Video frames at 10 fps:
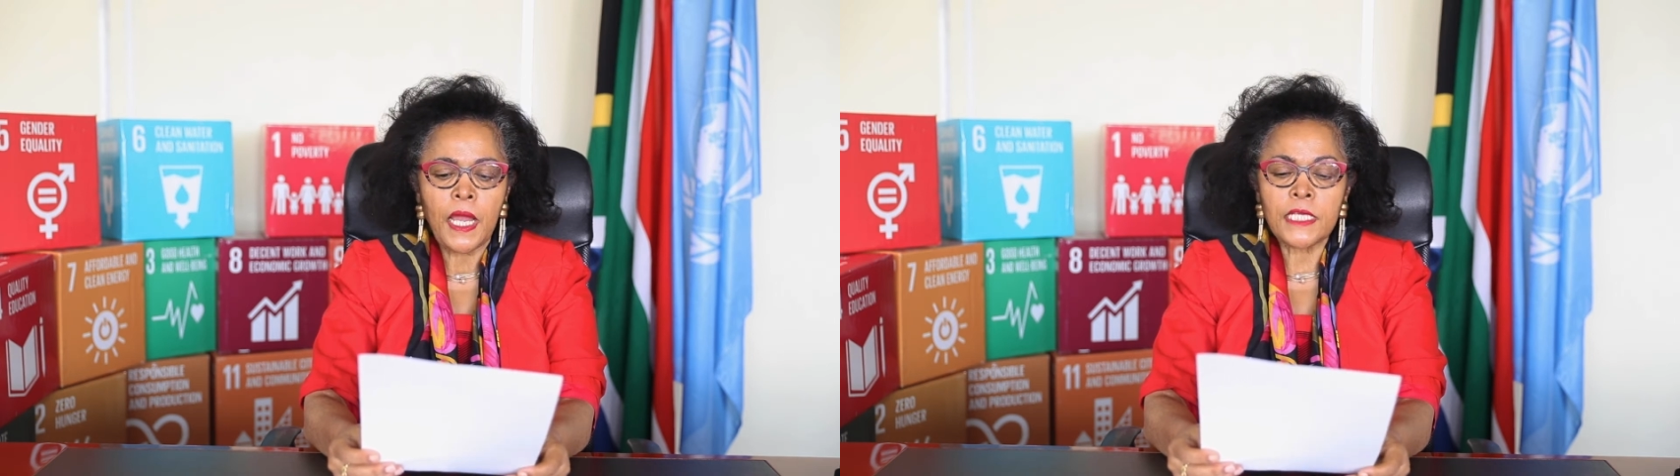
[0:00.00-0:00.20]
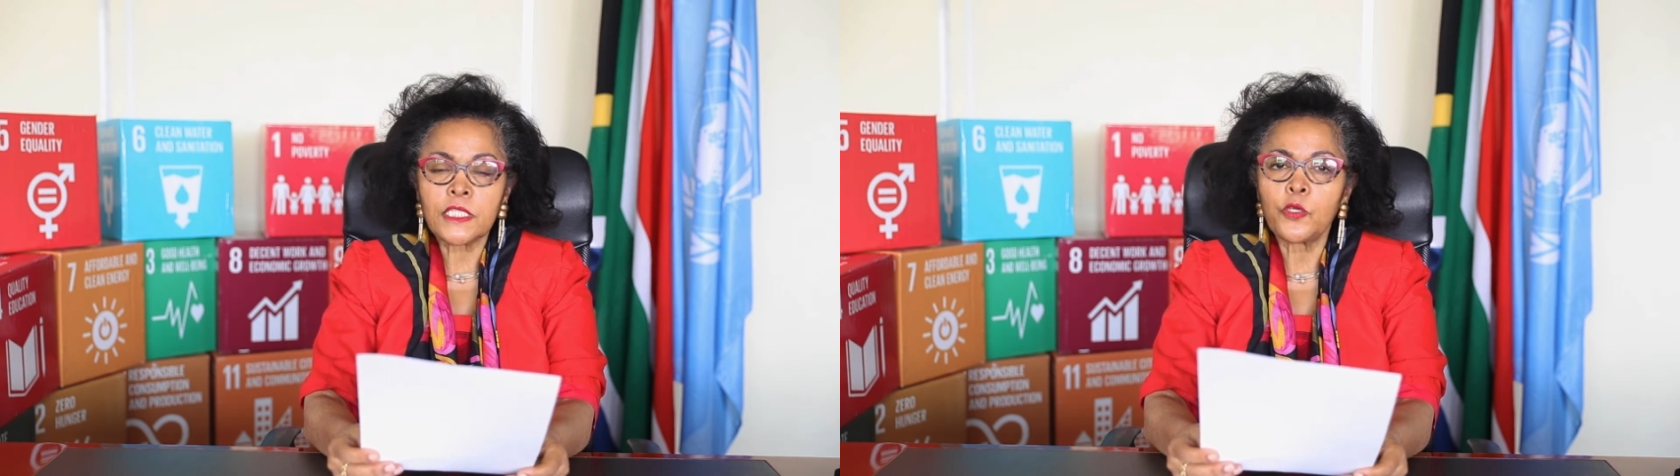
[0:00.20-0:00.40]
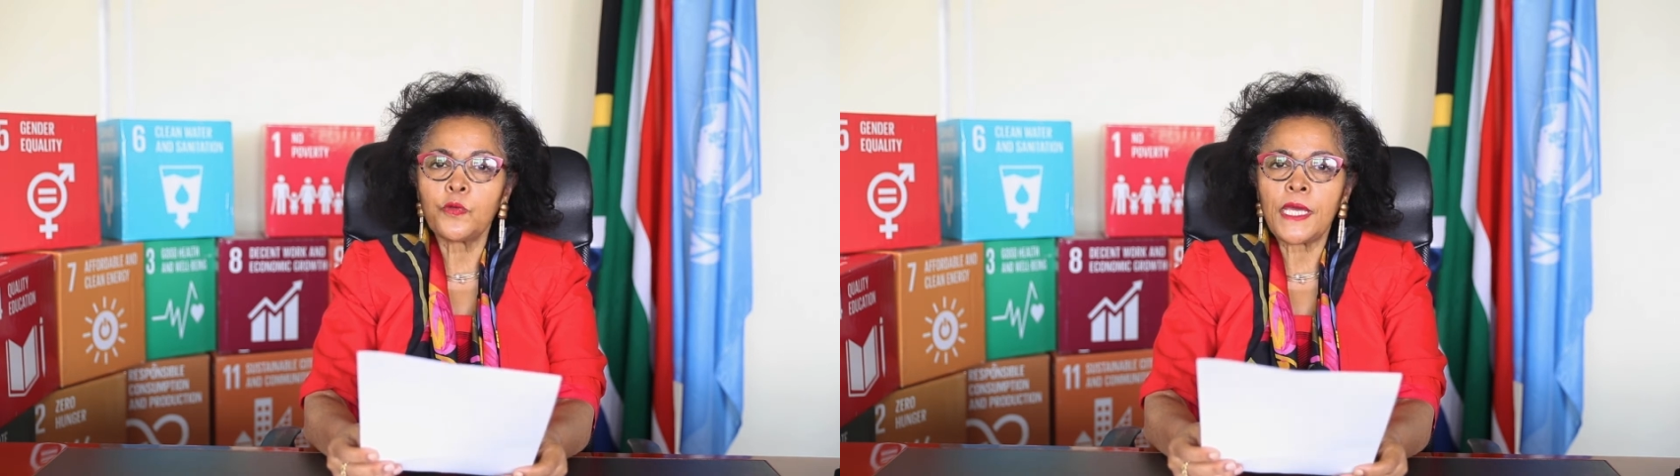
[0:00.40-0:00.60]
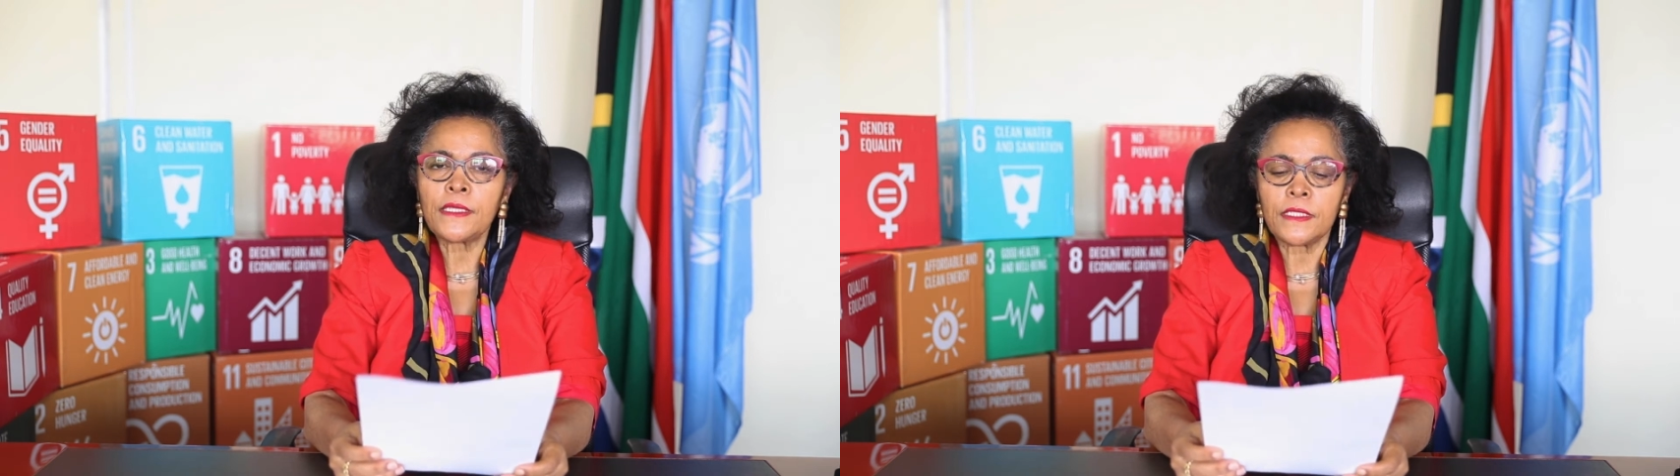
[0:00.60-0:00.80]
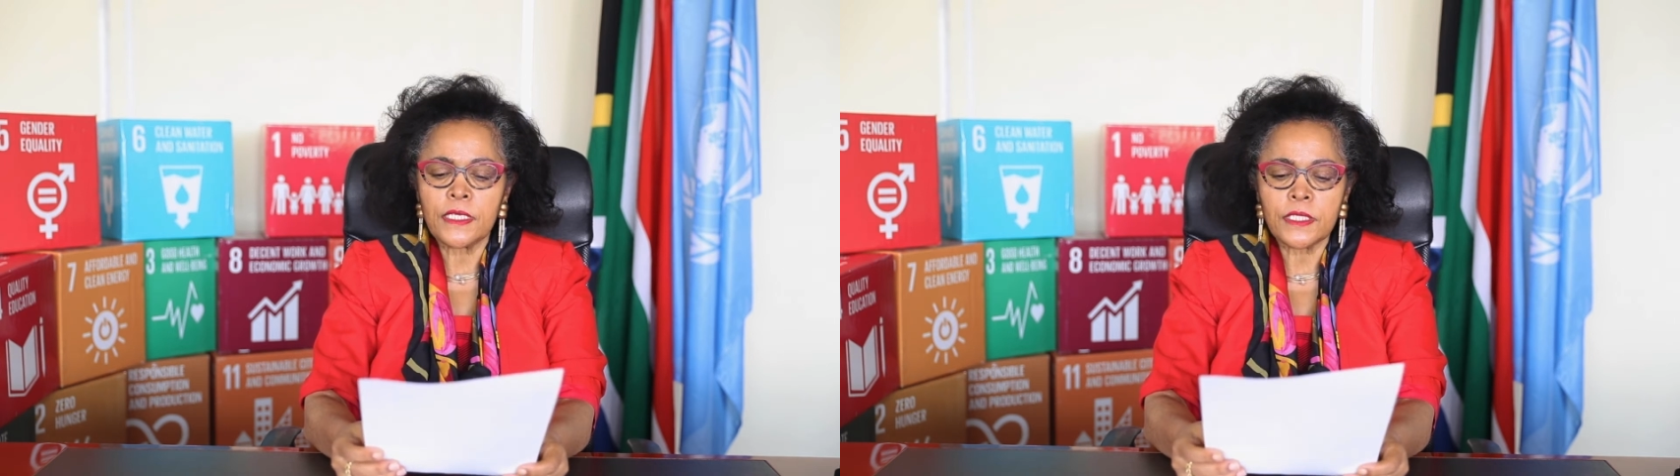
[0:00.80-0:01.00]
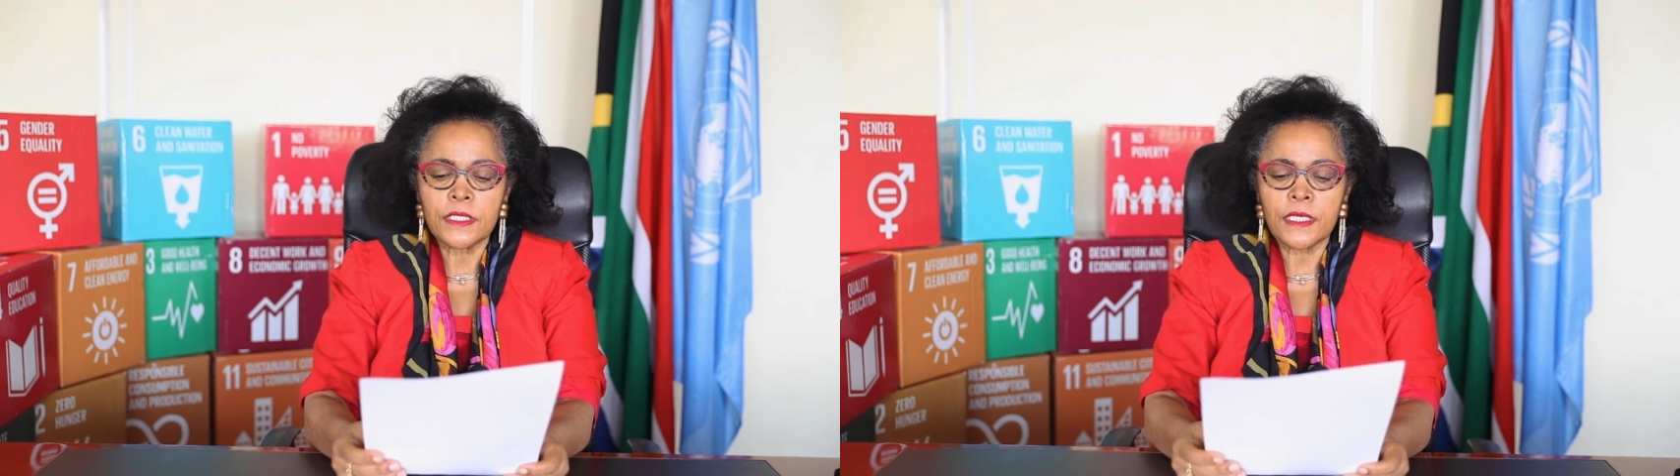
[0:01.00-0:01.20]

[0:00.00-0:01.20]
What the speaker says: As the United Nations